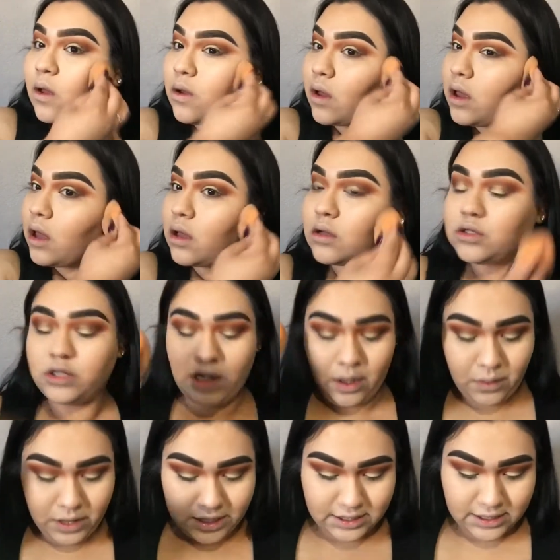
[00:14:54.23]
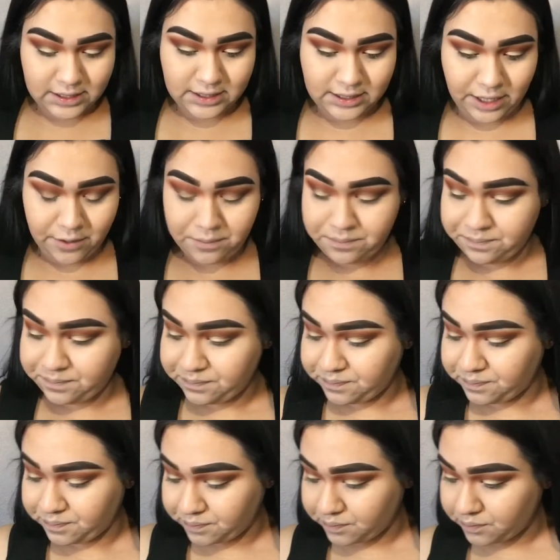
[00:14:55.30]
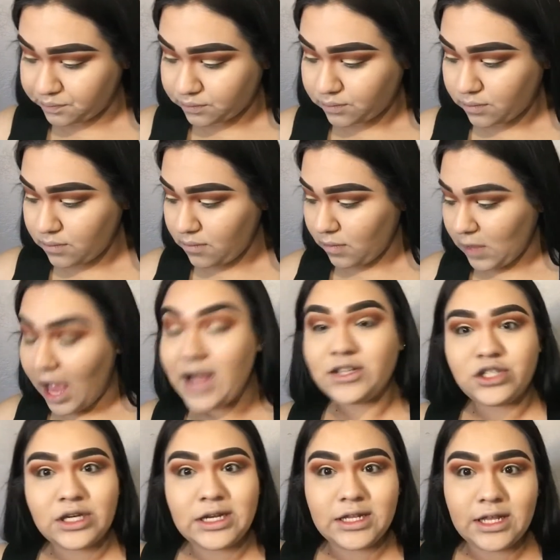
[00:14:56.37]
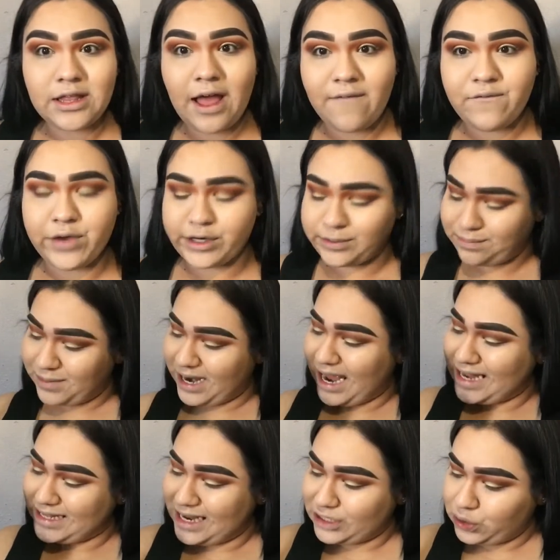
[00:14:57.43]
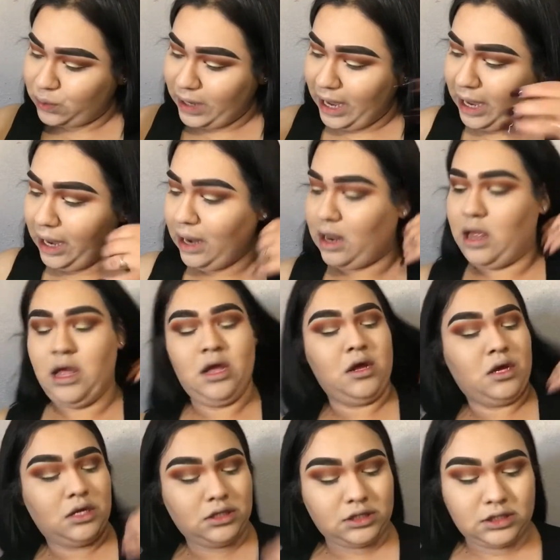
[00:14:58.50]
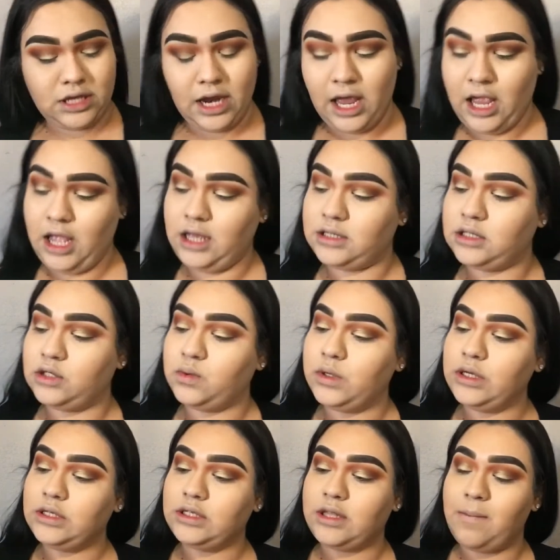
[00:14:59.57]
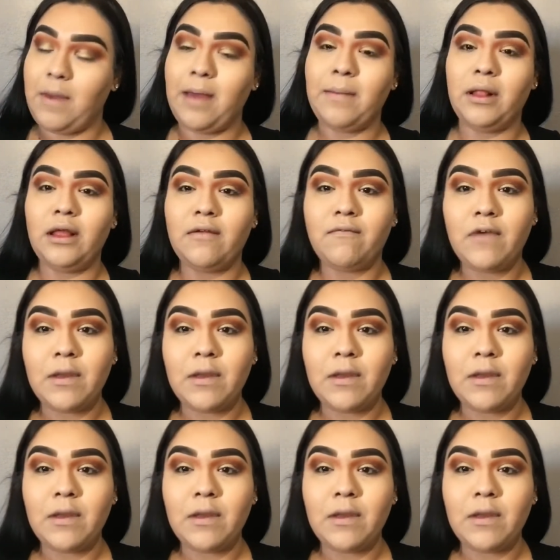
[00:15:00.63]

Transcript: Okay, so now let's conceal. I should have did that first. That's okay. Today, since we use the Maybelline